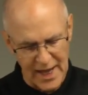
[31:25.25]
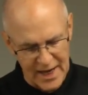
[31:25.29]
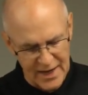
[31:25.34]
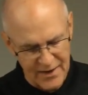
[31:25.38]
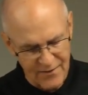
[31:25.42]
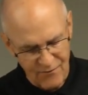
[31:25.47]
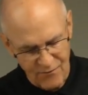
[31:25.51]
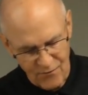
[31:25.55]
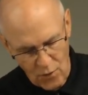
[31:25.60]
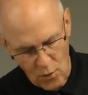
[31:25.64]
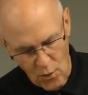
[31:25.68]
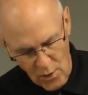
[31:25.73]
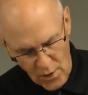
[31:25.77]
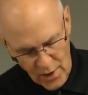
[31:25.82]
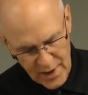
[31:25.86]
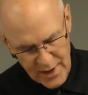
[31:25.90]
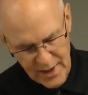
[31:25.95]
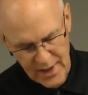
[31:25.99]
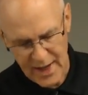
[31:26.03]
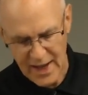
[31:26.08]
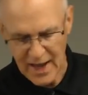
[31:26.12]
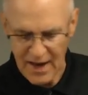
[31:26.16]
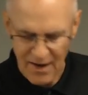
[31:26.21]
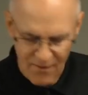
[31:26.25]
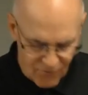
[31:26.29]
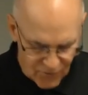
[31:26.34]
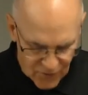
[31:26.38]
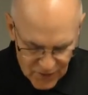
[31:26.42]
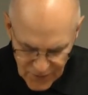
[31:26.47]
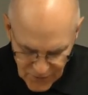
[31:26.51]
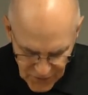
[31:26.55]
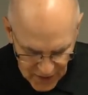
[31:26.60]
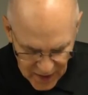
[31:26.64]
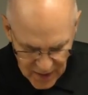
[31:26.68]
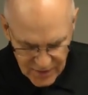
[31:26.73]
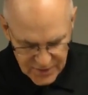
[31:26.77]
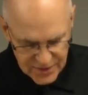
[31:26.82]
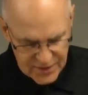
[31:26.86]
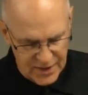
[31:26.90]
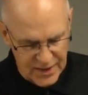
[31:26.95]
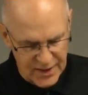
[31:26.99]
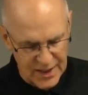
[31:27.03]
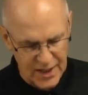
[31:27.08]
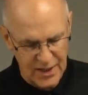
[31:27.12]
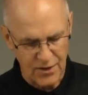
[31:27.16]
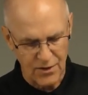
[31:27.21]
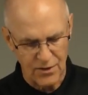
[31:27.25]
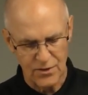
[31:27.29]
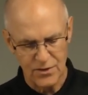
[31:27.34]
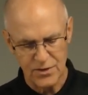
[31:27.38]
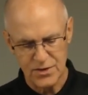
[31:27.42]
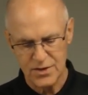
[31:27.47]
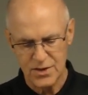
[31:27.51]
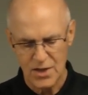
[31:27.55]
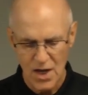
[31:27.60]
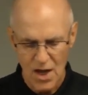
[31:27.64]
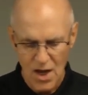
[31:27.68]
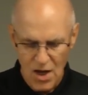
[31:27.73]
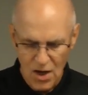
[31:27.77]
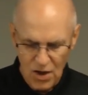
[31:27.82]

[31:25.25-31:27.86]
envoy every 1,000 years